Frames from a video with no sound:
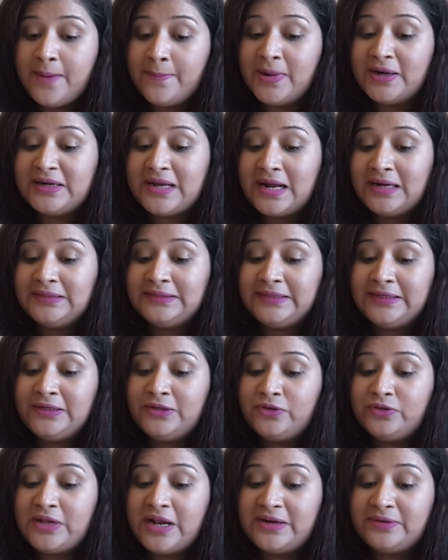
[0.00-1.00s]
but I'll tell
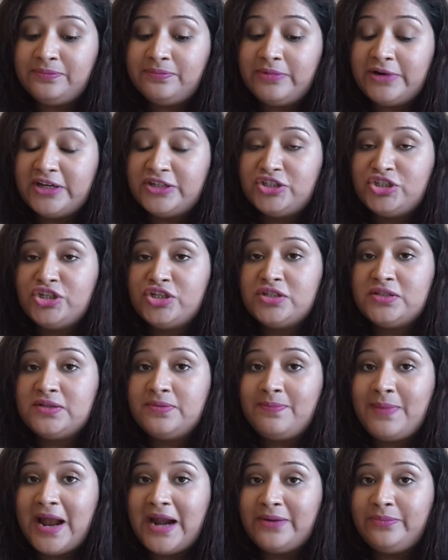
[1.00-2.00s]
you that blushes,
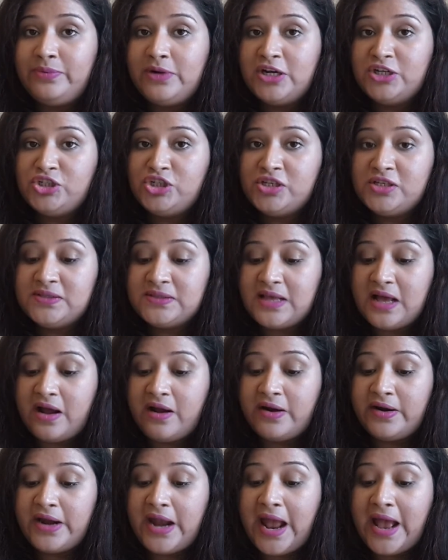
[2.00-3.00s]
the matte blushes,
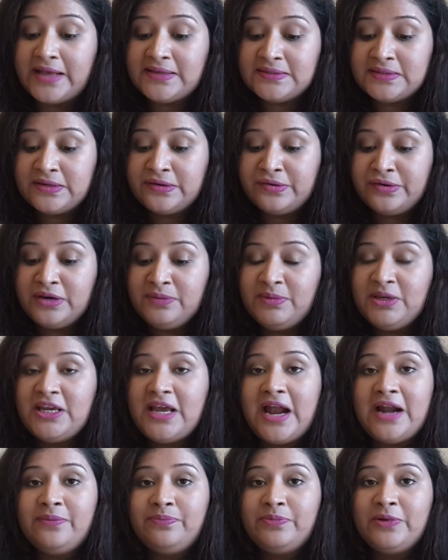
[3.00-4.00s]
are as
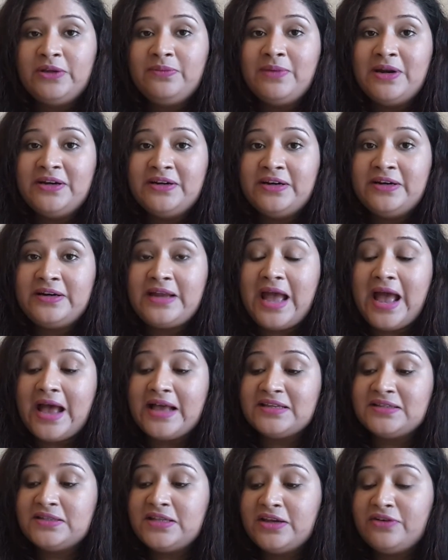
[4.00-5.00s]
creamy and pigmented
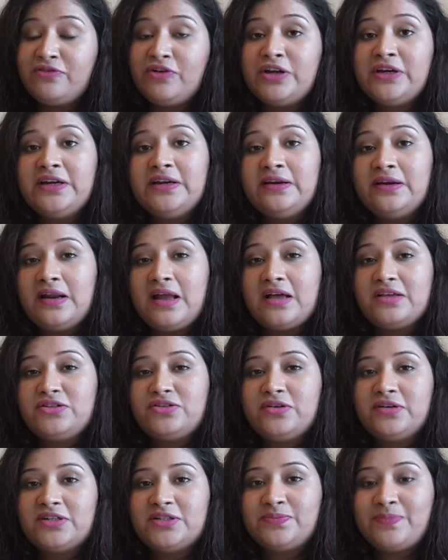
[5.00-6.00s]
as they were in
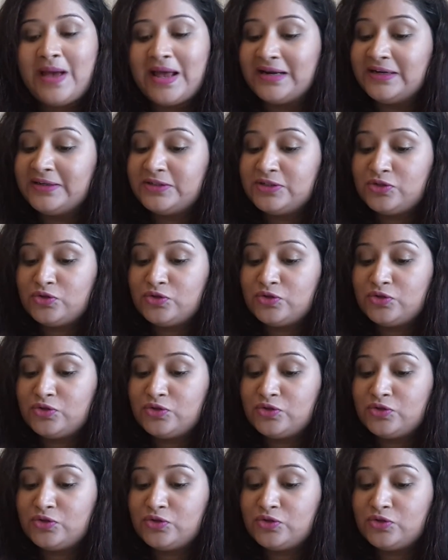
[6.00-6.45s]
last year's palette.